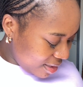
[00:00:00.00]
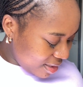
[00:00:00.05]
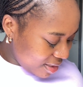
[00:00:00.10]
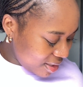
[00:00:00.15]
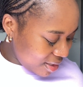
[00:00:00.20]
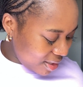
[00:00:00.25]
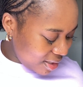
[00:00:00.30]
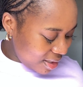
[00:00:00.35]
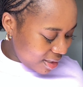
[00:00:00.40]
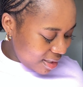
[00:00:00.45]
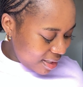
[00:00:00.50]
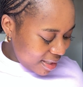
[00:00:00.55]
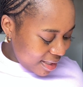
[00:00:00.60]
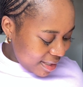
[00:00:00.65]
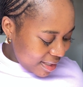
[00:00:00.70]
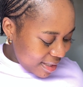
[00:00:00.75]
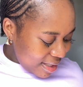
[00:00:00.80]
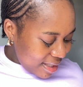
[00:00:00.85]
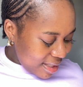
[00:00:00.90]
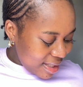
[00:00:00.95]
So,
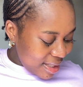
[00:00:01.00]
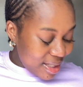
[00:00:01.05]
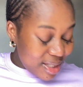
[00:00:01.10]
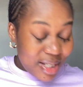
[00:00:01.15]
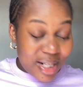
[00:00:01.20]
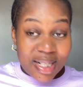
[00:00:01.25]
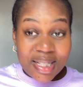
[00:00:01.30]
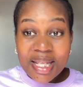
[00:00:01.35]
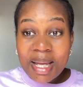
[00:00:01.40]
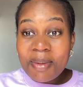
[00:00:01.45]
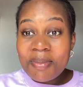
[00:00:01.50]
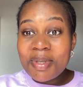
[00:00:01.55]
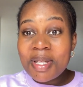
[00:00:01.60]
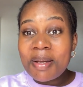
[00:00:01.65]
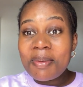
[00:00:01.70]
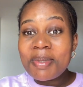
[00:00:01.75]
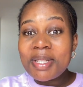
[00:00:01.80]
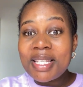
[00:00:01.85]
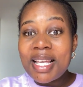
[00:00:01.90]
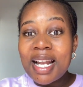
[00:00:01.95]
it's still the
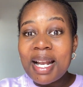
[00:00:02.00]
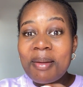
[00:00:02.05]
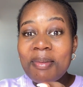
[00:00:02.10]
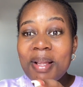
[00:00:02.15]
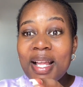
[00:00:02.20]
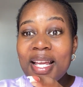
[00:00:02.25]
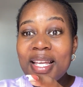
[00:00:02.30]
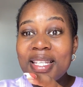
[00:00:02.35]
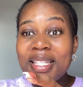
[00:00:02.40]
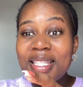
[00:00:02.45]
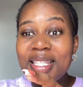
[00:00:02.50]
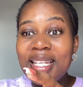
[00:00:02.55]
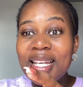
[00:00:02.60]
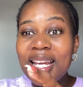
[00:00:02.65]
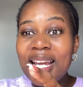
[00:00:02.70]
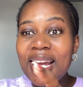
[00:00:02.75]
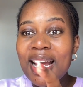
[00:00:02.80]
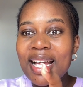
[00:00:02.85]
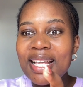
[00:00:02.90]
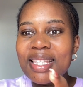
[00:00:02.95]
same
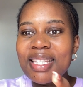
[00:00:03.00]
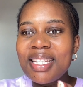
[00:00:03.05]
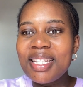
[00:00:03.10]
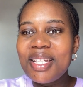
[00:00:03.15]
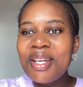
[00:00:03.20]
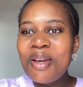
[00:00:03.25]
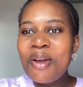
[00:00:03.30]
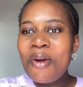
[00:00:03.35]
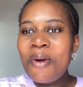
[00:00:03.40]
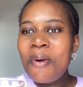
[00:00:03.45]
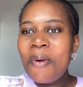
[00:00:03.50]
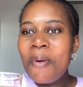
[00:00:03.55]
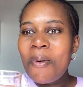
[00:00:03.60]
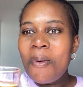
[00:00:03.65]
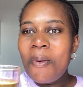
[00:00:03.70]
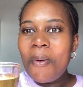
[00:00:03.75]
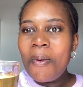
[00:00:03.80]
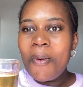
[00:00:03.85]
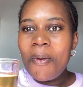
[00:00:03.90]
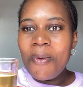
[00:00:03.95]
guys.
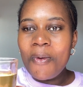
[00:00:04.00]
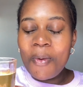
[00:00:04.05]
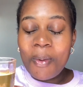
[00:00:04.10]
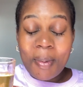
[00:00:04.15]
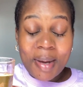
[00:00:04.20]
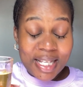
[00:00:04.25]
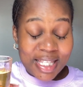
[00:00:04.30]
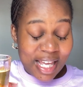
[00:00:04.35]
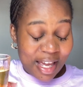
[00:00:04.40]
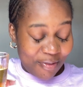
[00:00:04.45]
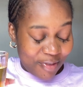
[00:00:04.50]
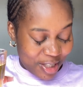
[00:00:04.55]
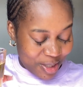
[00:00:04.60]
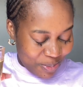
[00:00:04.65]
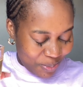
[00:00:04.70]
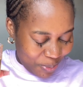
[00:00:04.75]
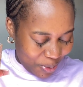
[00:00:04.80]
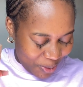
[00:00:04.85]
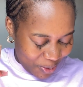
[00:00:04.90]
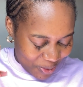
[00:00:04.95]
You must have a
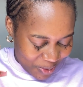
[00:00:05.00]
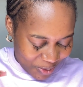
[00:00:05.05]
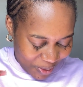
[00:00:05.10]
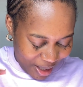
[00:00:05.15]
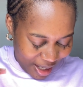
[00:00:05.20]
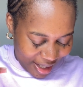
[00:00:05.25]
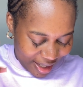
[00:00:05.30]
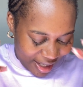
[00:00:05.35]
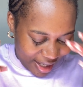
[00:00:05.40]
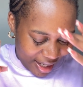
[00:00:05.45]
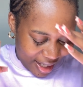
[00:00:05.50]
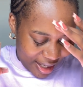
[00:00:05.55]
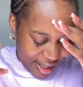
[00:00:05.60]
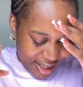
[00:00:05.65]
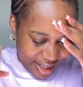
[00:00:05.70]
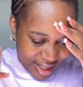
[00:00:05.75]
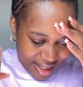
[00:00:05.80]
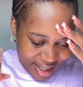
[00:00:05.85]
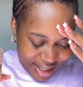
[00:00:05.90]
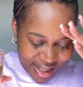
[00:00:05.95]
spuzwana.
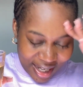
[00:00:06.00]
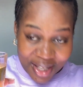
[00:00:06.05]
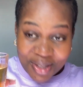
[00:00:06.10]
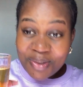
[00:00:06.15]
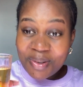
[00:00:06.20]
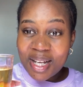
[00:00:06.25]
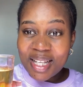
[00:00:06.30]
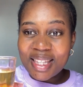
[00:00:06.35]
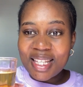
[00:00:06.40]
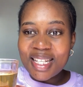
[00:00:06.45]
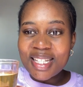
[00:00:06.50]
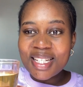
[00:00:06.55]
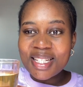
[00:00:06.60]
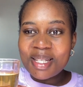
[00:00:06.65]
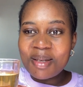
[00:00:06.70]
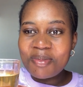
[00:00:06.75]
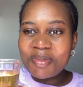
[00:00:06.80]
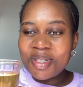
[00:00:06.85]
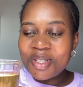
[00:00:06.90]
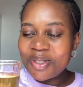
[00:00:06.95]
You have to
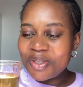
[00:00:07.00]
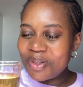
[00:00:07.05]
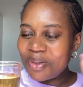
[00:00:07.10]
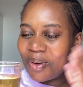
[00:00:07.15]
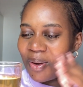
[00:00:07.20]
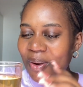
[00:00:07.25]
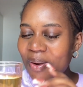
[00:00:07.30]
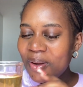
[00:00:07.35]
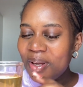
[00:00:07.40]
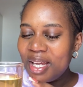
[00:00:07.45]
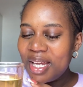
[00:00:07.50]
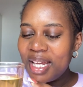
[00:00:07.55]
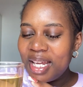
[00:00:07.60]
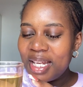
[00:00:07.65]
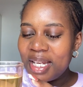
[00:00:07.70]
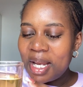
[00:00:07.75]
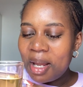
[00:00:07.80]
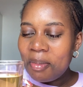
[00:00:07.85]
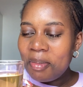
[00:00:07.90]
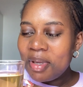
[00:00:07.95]
something strong.
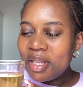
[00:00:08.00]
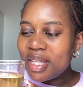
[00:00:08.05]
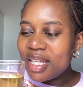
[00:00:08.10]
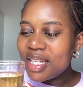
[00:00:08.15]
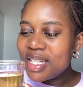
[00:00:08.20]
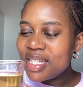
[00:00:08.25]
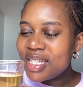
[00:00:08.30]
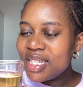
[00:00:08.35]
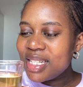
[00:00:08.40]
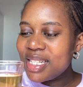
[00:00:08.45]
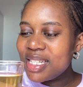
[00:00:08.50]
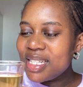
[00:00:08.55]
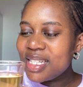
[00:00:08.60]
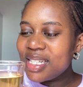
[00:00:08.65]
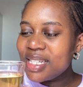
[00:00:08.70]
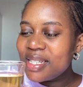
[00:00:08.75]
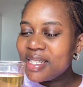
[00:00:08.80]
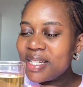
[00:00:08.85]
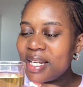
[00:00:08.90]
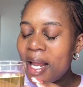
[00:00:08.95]
Let me tell you the
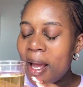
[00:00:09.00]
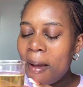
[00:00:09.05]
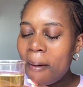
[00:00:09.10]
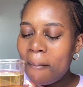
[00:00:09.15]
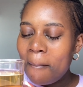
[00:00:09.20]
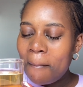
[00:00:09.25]
gender.